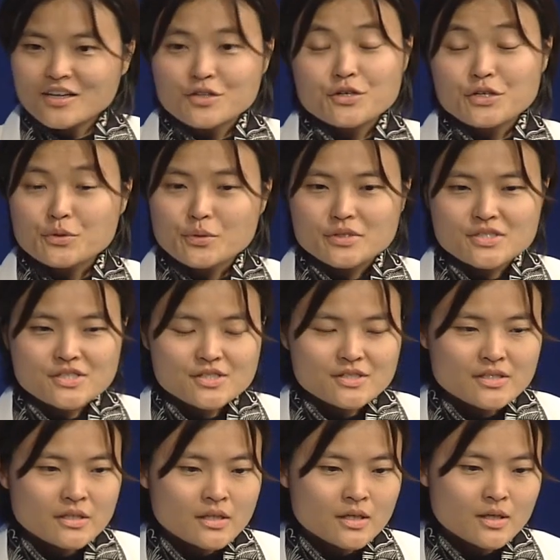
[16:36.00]
Great
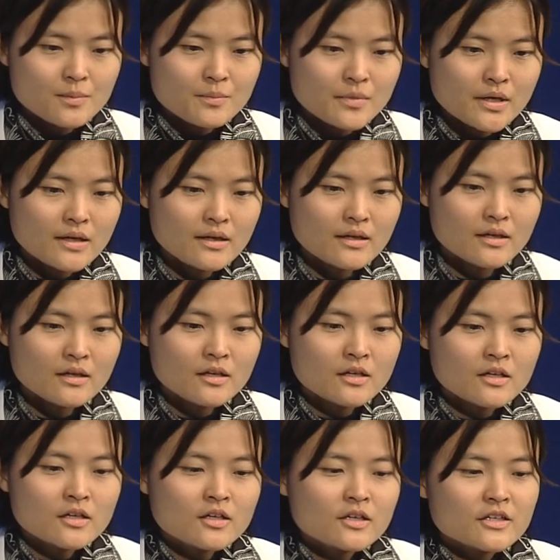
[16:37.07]
question.
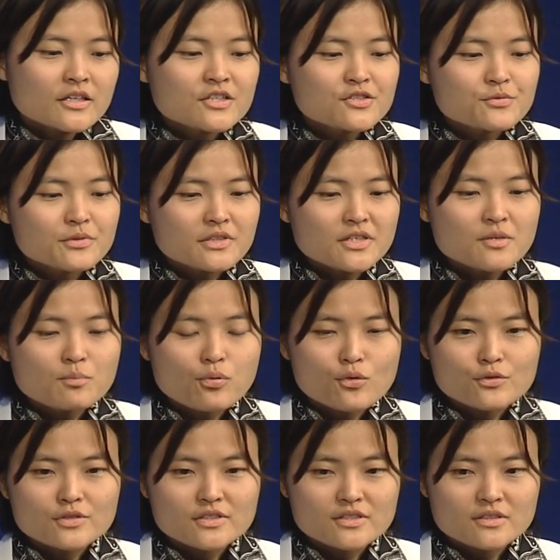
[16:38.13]
It's really
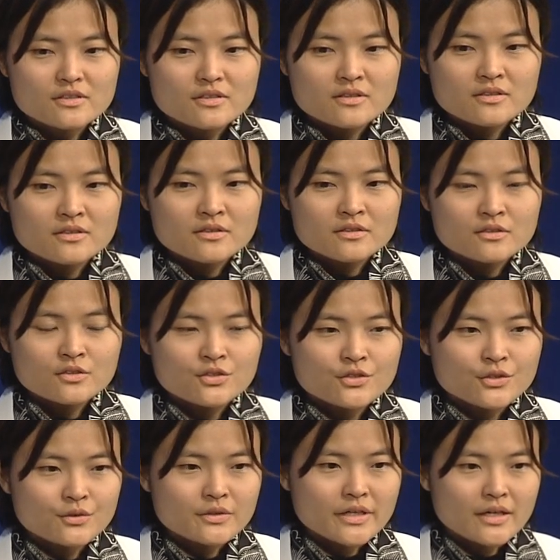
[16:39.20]
important to
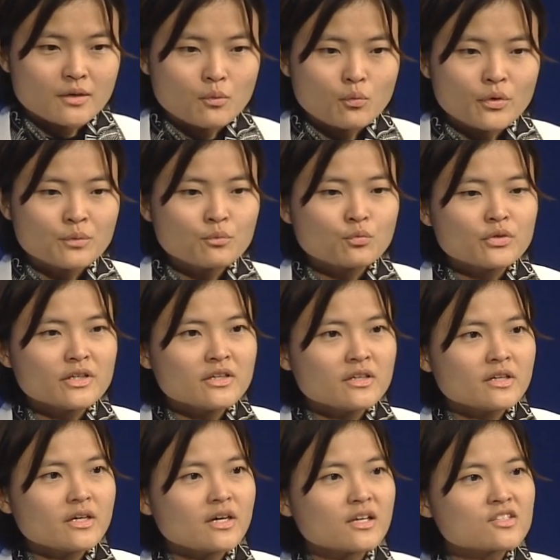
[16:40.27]
know that when
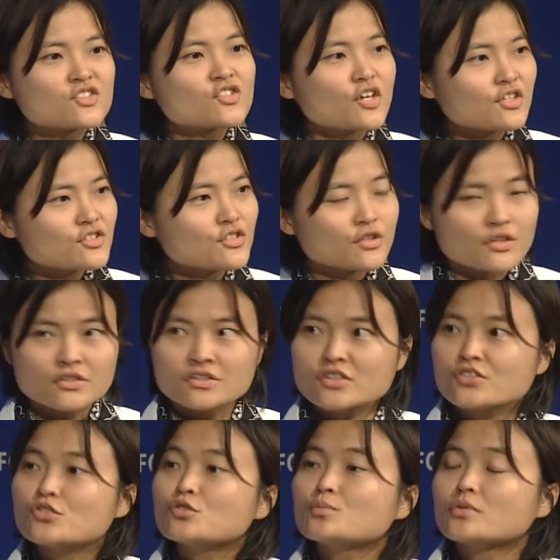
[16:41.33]
we started on the
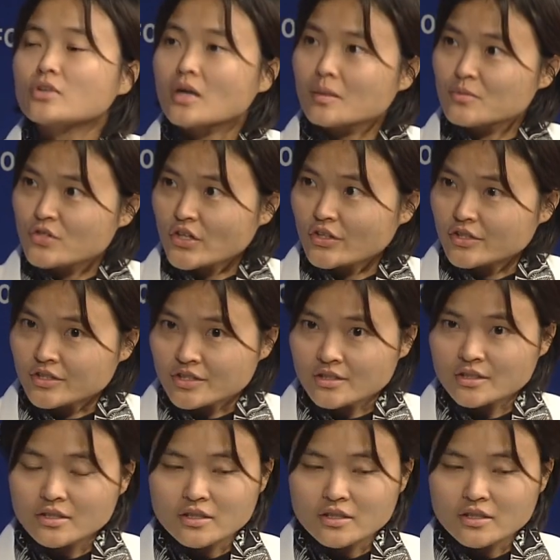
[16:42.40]
super app journey,